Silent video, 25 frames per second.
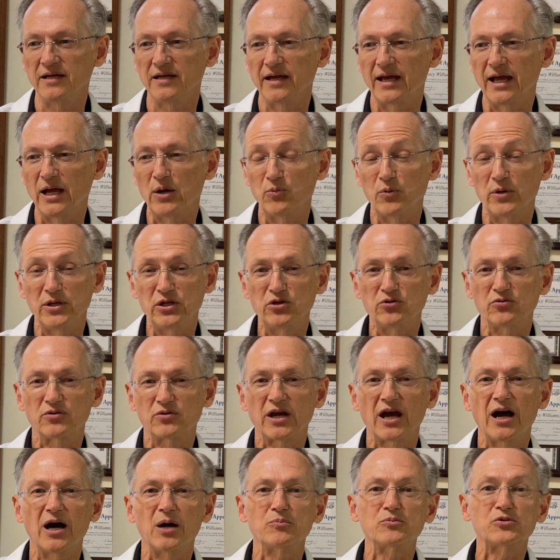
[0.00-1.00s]
And when you
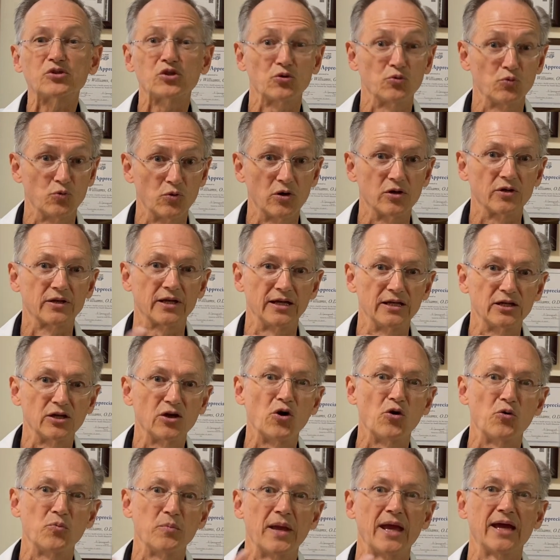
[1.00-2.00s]
come to work in
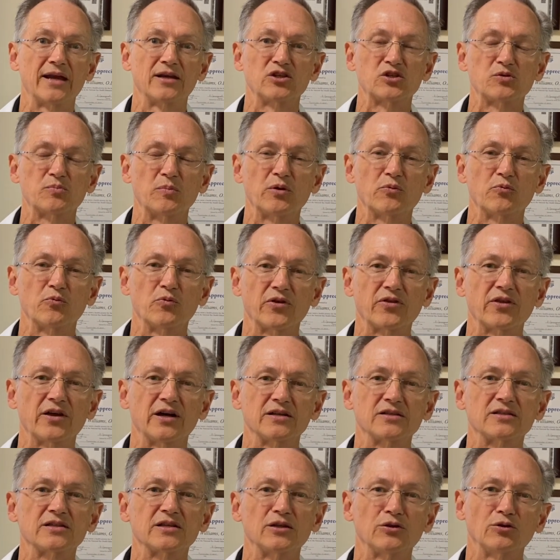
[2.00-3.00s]
co-management with
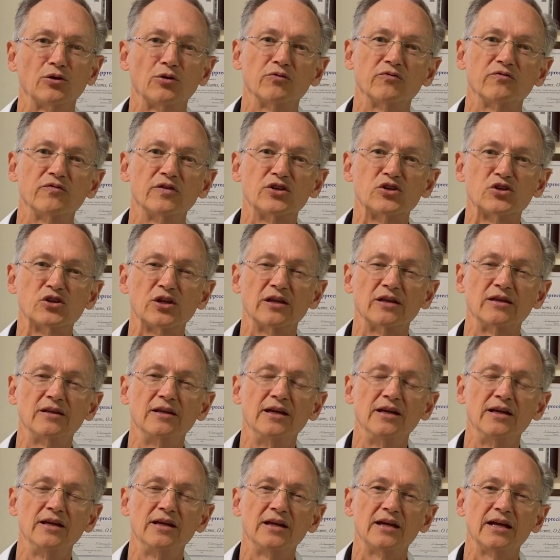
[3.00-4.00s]
us in low vision,
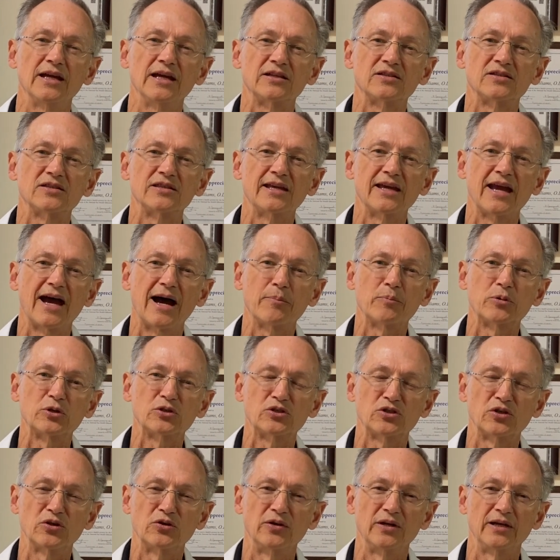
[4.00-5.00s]
it's the
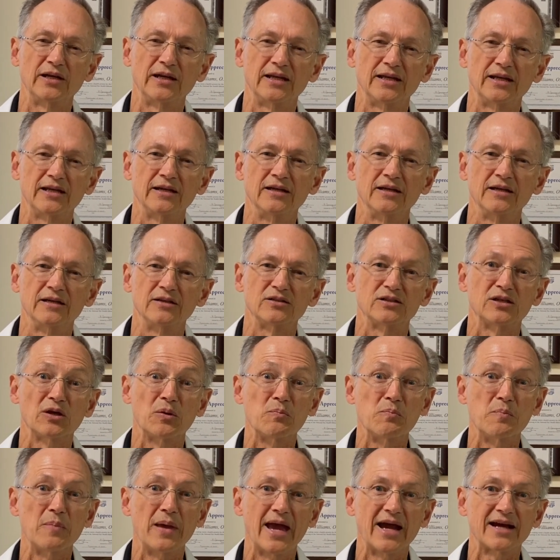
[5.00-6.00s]
opportunity to
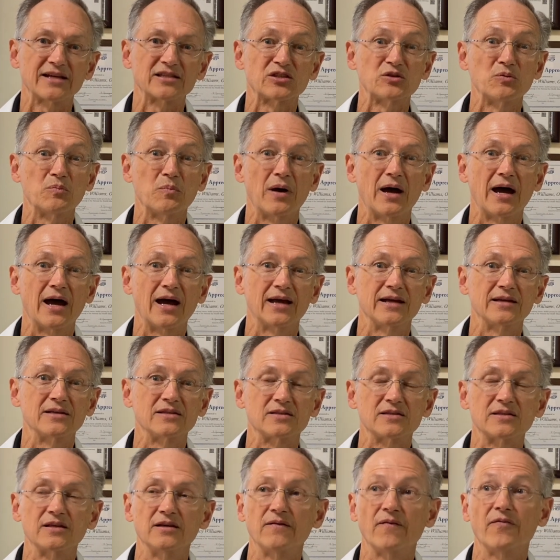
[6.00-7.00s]
maximize
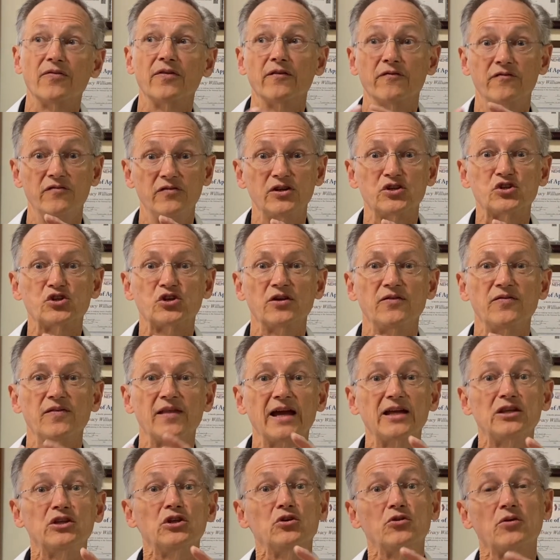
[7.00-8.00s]
the vision
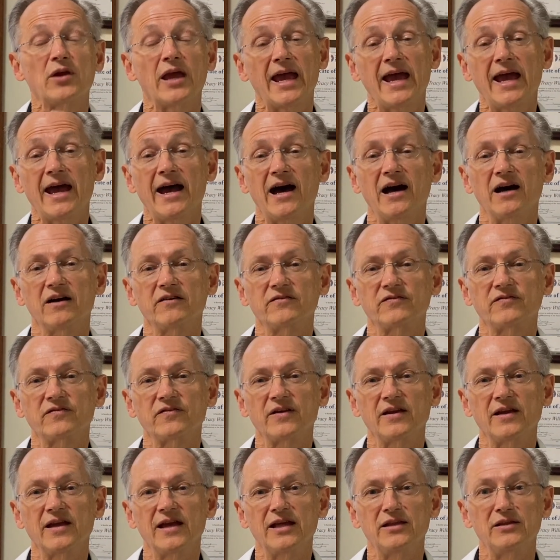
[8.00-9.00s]
that you have
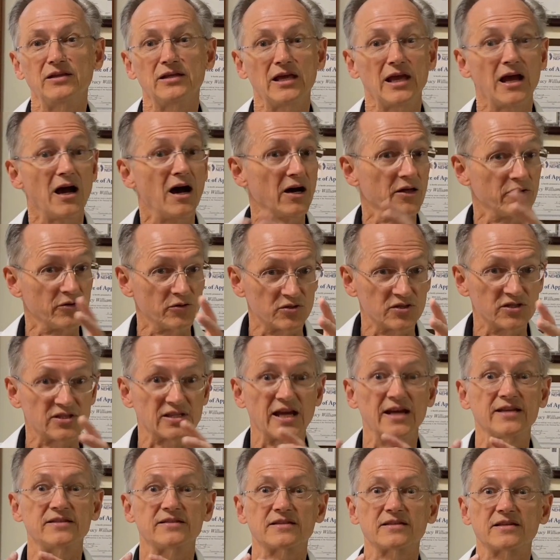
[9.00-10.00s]
and the other
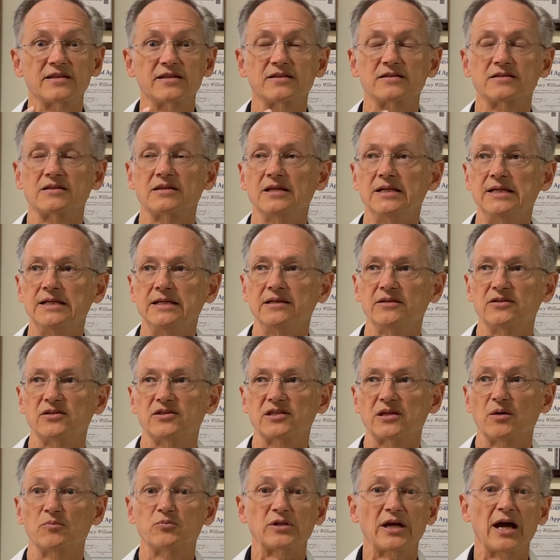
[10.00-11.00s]
senses.
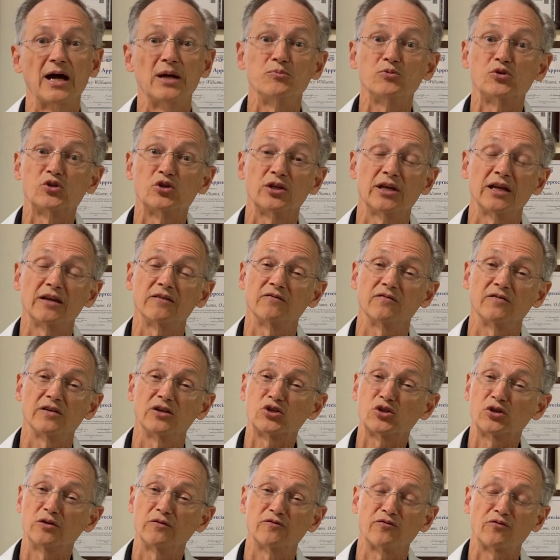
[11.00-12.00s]
Sometimes you get
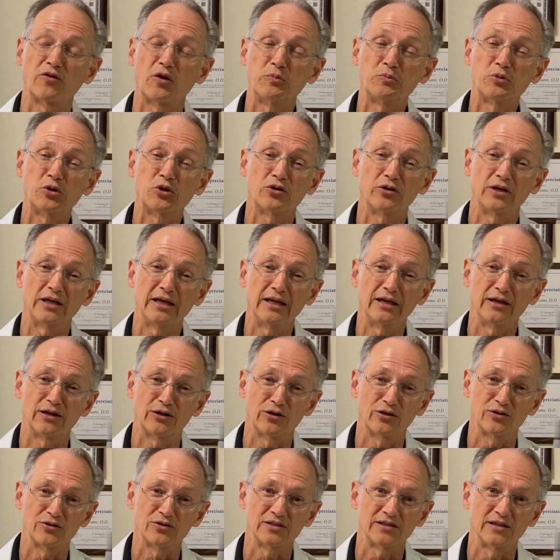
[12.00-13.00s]
vision from your
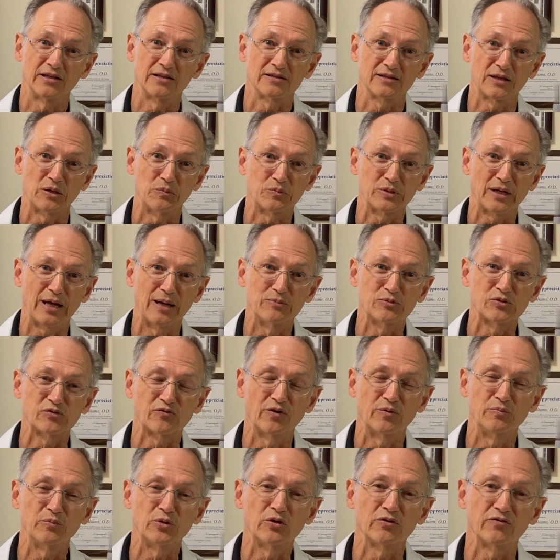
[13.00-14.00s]
ears and sometimes
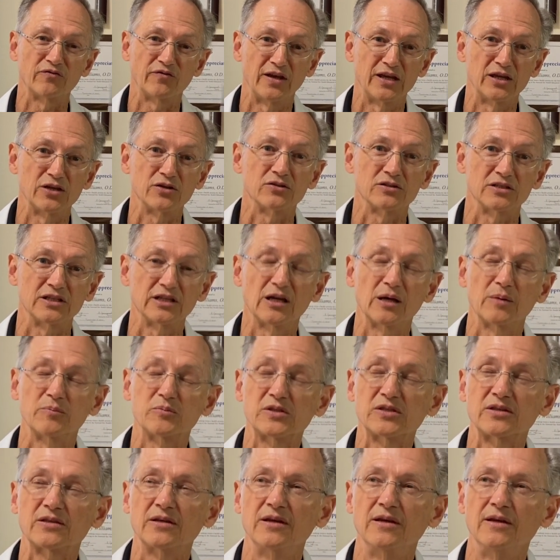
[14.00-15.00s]
from your fingertips.